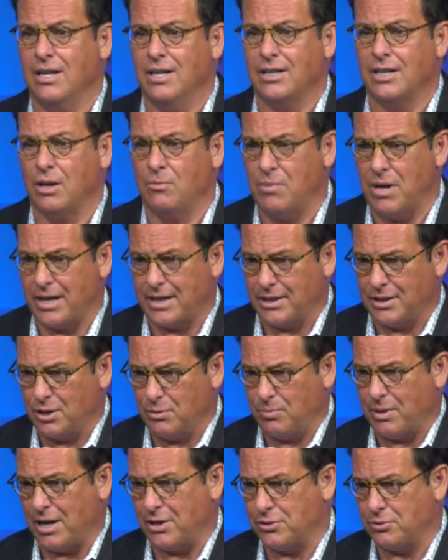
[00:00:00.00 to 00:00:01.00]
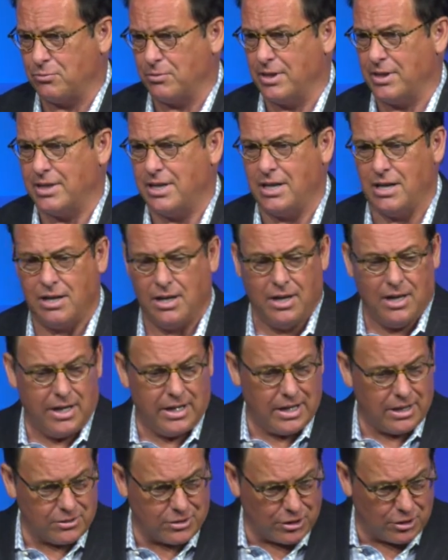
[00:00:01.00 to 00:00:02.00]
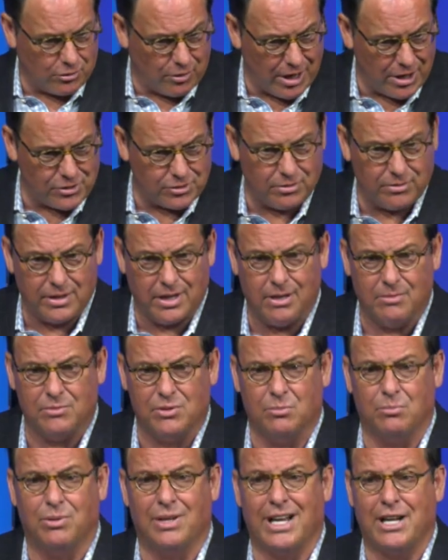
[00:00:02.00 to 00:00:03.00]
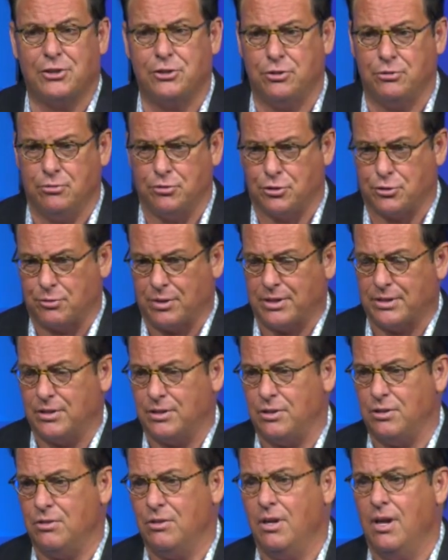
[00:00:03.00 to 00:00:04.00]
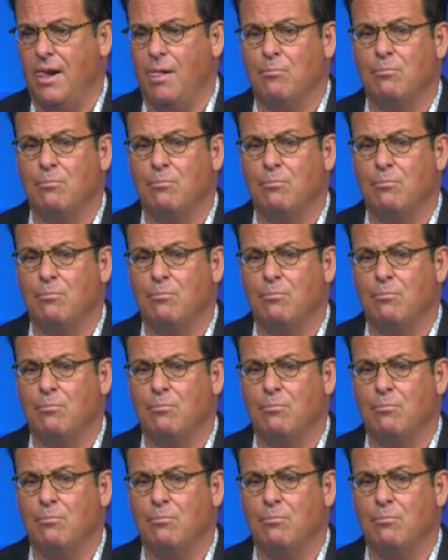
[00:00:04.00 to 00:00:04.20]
Come back and hear Pastor Rick. He, he has a grace on him to bless you and strengthen you.